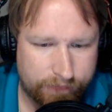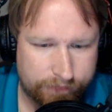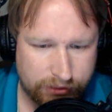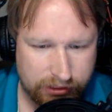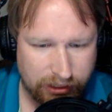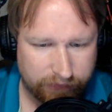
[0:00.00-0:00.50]
if
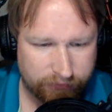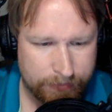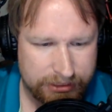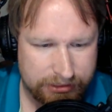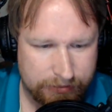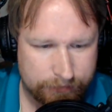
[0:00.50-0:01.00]
the
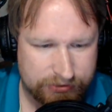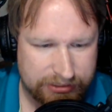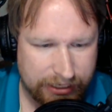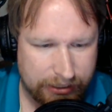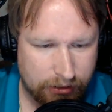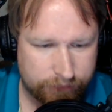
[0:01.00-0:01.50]
government
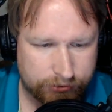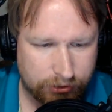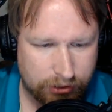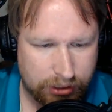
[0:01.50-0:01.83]
themselves are